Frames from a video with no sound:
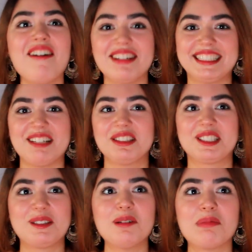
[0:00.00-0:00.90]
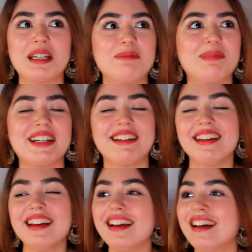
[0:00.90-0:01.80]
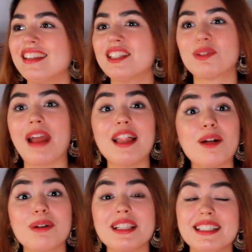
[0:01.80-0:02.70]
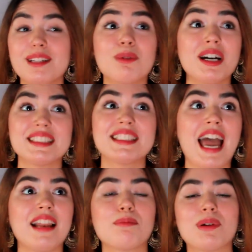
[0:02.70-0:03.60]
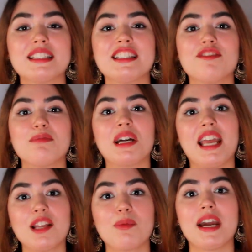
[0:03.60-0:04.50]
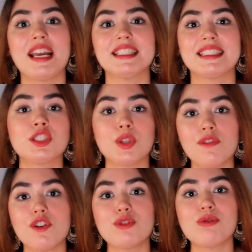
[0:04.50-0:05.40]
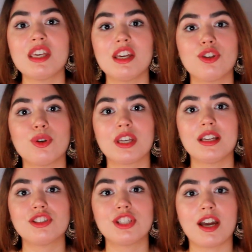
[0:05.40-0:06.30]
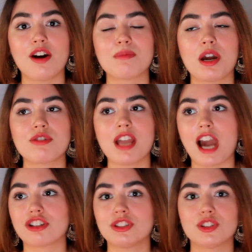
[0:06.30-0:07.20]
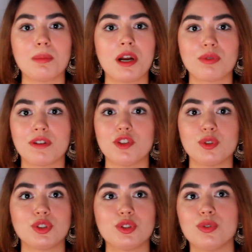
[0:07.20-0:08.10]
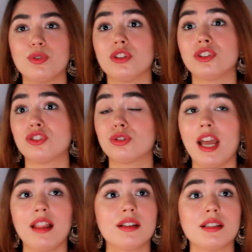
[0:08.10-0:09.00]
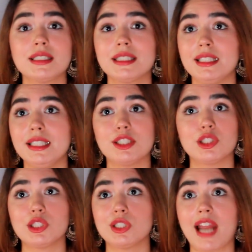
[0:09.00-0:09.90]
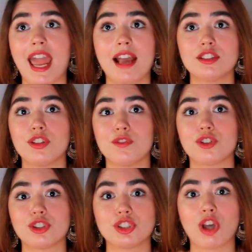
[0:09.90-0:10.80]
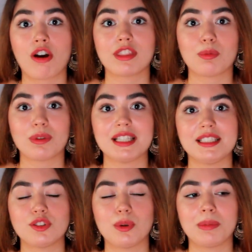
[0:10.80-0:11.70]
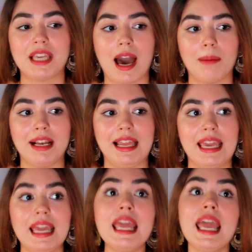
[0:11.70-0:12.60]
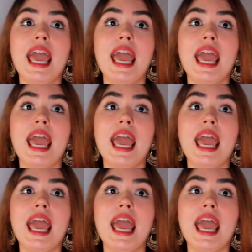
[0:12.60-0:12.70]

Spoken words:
know it sounds stupid, but the trailer really wasn't that impressive. But anyways, so if you're new here, you can check out my reactions or my reviews to the trailer, the teaser, and to the first song that released, Tum Kya Mile.